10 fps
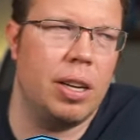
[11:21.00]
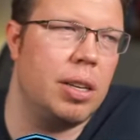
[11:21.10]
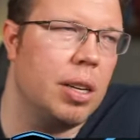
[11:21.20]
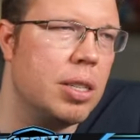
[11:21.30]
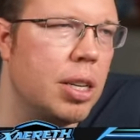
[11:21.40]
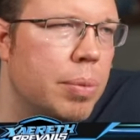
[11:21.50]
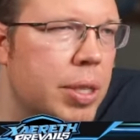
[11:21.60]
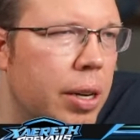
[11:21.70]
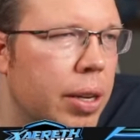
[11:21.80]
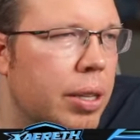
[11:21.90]
Good
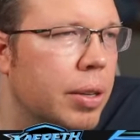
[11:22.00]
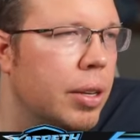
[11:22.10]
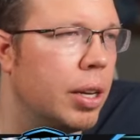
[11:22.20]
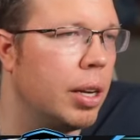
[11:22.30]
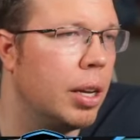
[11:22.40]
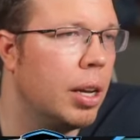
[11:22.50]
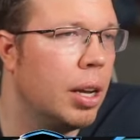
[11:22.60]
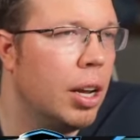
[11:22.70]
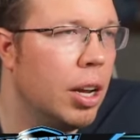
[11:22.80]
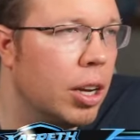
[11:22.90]
job, Xaereth.
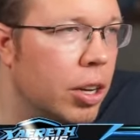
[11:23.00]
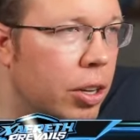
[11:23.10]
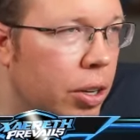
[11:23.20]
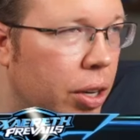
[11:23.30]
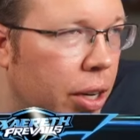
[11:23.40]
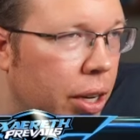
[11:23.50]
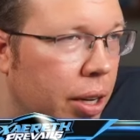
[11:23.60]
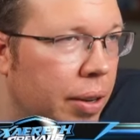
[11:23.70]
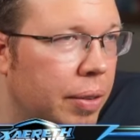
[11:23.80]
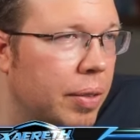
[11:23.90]

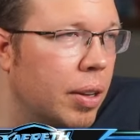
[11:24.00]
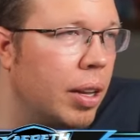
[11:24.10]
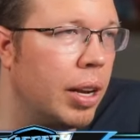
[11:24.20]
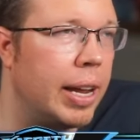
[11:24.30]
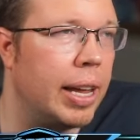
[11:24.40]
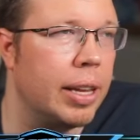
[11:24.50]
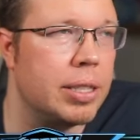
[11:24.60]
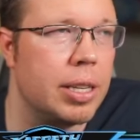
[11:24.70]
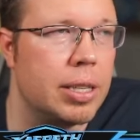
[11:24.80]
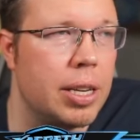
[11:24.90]
Good
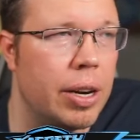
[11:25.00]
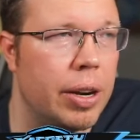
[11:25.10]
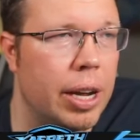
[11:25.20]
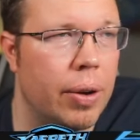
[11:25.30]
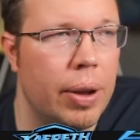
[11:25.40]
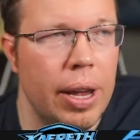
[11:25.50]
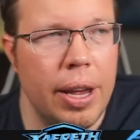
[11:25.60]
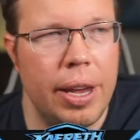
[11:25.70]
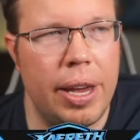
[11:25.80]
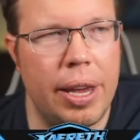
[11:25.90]
analysis here. Now,
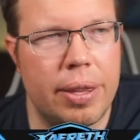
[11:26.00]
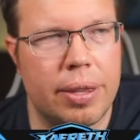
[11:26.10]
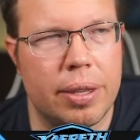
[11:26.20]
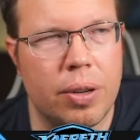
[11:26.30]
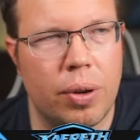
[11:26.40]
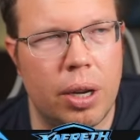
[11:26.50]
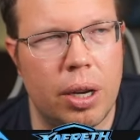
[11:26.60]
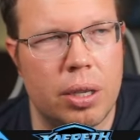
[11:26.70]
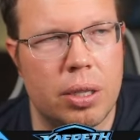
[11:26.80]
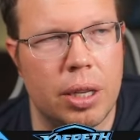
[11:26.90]
ETH
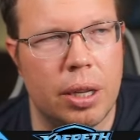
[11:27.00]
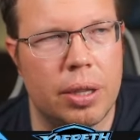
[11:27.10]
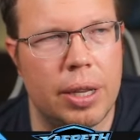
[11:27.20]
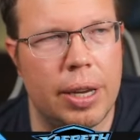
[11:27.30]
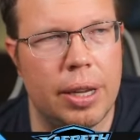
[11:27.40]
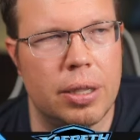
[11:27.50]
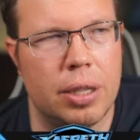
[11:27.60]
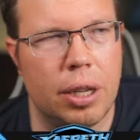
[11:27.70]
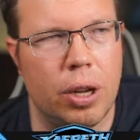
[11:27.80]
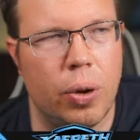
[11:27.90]
Kron is still a thing. It's
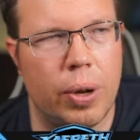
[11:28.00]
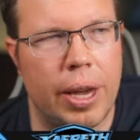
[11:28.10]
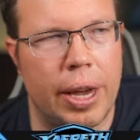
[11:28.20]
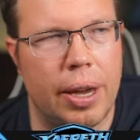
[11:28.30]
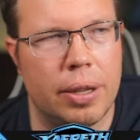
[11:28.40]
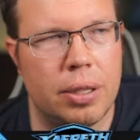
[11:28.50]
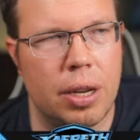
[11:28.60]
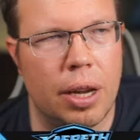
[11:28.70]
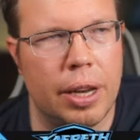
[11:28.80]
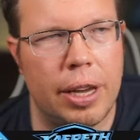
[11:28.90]
still okay.
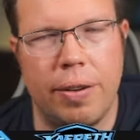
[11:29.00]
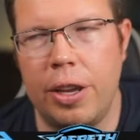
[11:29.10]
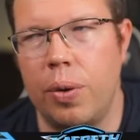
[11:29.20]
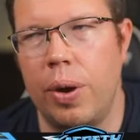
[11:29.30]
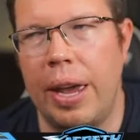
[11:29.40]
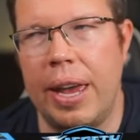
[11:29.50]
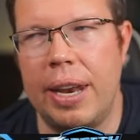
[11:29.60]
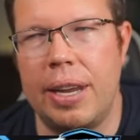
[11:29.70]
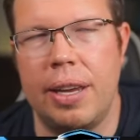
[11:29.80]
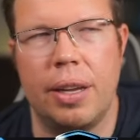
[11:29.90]
It's not getting you
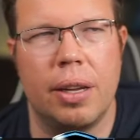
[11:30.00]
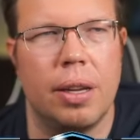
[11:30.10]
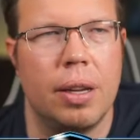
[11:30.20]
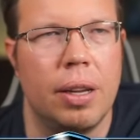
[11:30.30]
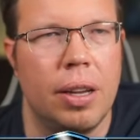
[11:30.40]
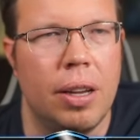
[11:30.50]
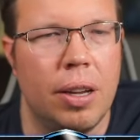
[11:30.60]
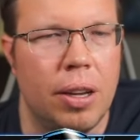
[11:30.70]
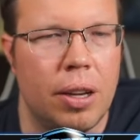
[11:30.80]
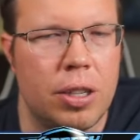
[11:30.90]
any
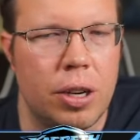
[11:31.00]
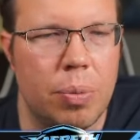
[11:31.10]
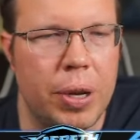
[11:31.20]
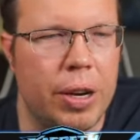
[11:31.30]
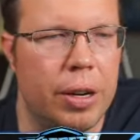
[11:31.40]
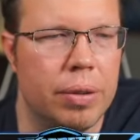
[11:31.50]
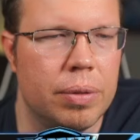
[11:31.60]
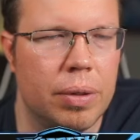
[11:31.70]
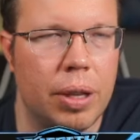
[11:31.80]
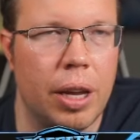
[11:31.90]
turn
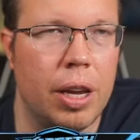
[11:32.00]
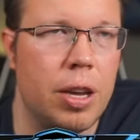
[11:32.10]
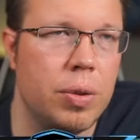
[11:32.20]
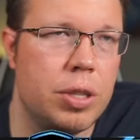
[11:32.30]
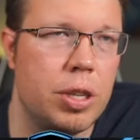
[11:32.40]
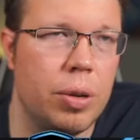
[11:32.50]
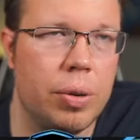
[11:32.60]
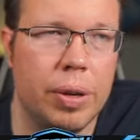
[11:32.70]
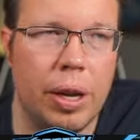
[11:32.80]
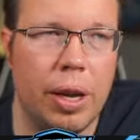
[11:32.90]
meter like it used
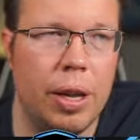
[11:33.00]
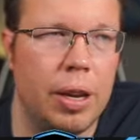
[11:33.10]
to.